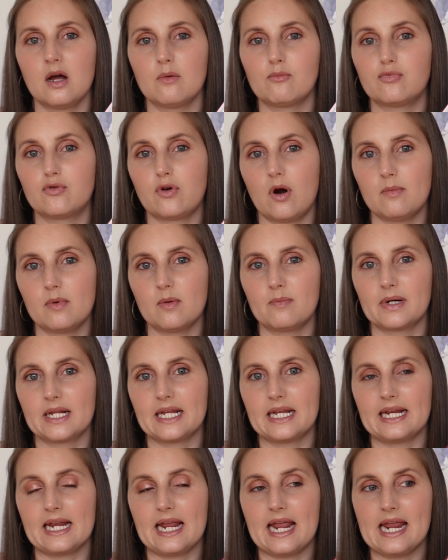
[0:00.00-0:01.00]

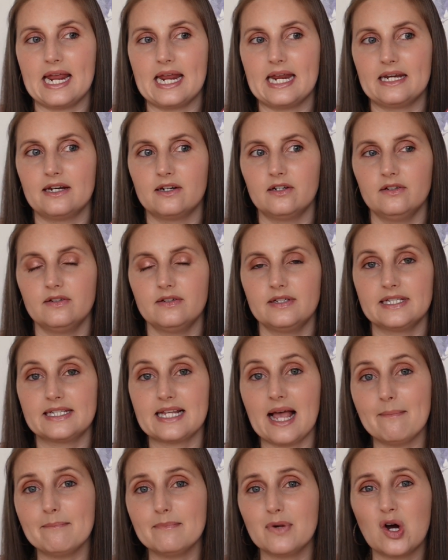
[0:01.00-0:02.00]
probably in
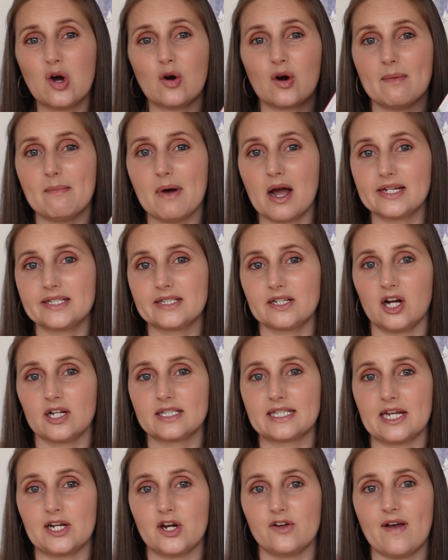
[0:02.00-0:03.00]
December, or I might
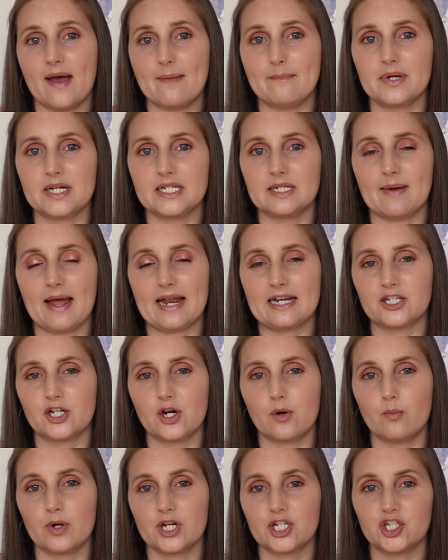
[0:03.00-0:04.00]
start it in November, depending
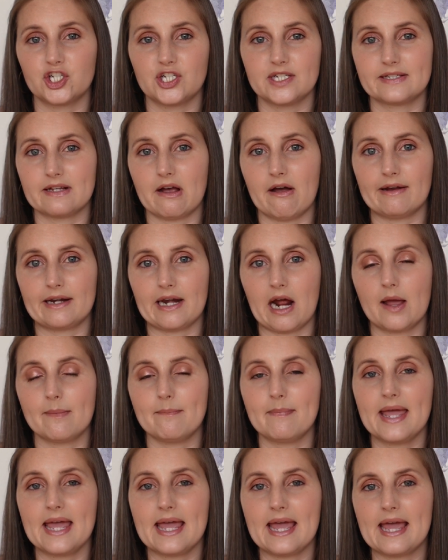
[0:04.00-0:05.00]
on which design I
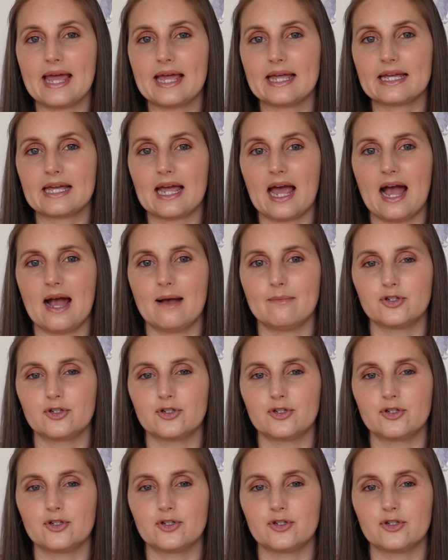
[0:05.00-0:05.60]
pick,